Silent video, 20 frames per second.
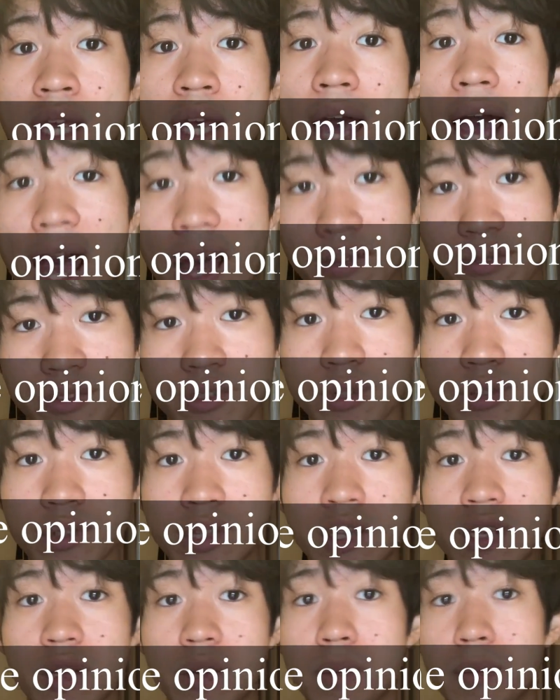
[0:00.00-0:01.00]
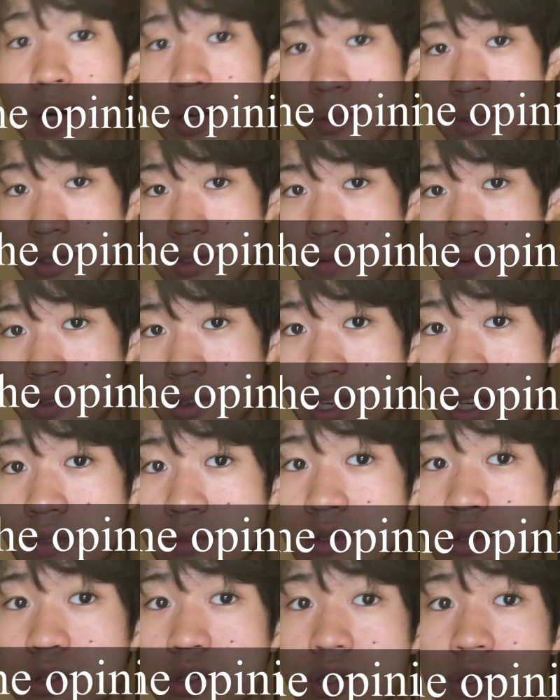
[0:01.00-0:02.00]
After thinking about this for
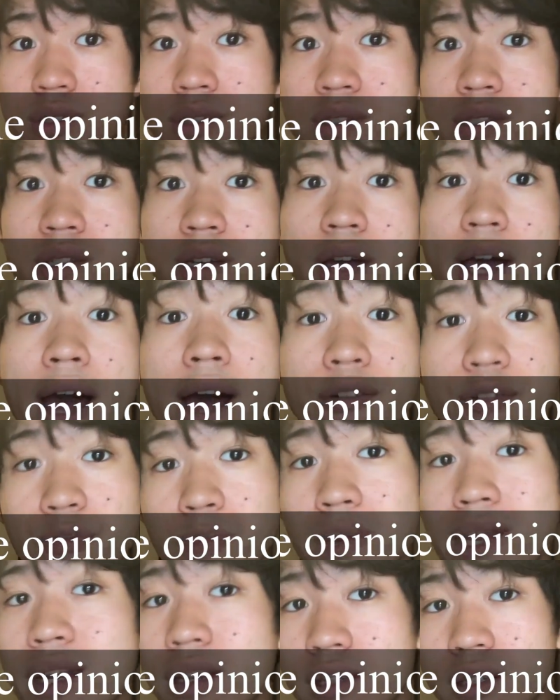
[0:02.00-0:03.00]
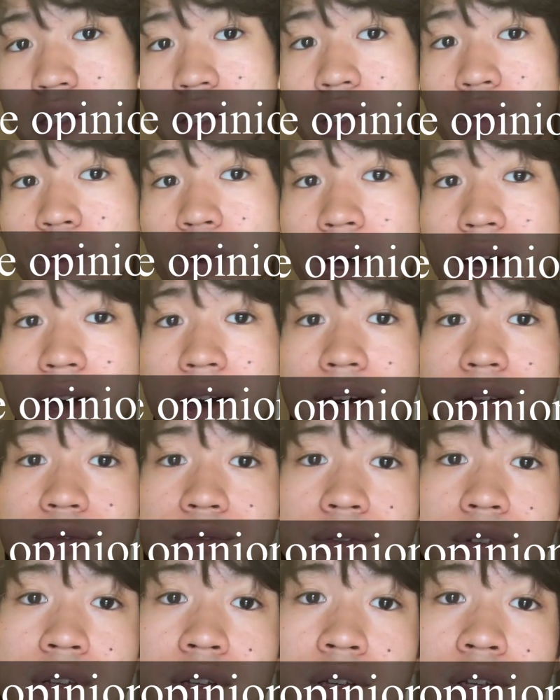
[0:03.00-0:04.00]
even just half a minute, you will
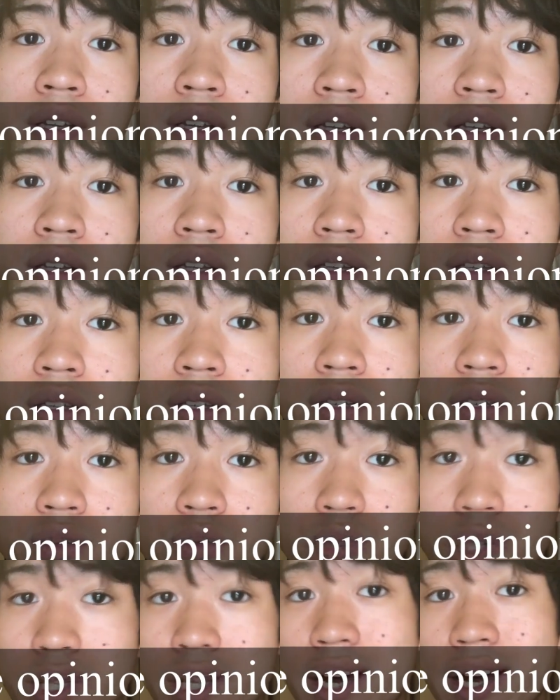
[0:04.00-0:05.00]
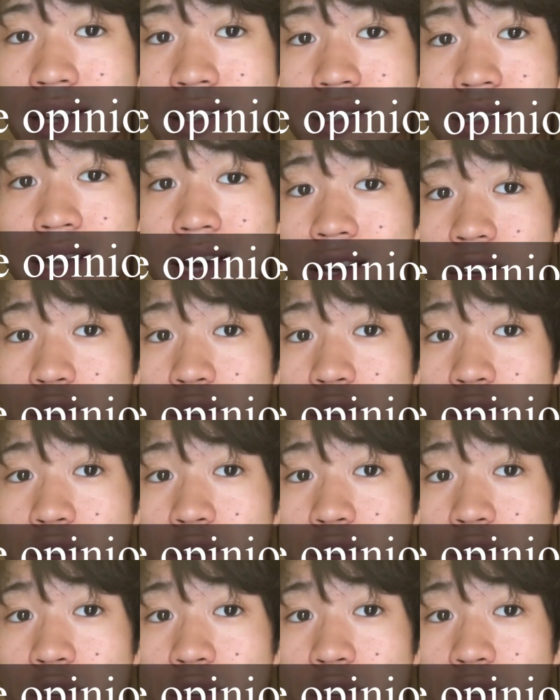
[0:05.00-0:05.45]
have realized that